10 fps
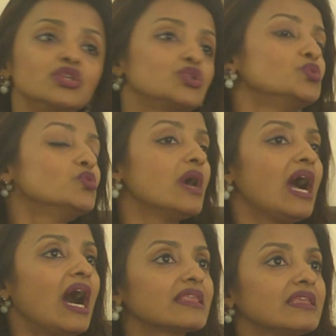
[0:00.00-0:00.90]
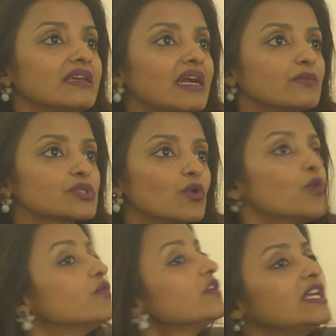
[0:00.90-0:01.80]
Two, I think I was
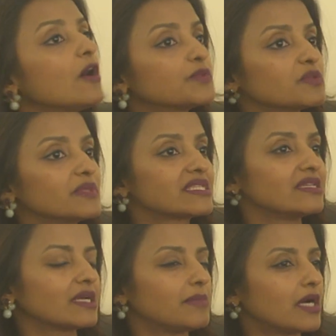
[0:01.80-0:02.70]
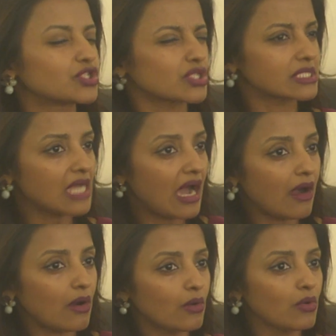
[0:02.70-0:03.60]
overly optimistic about just
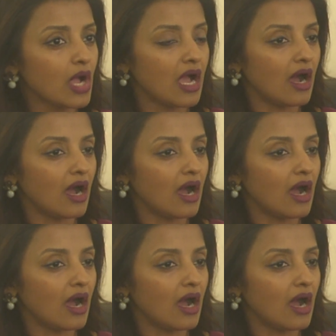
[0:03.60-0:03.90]
how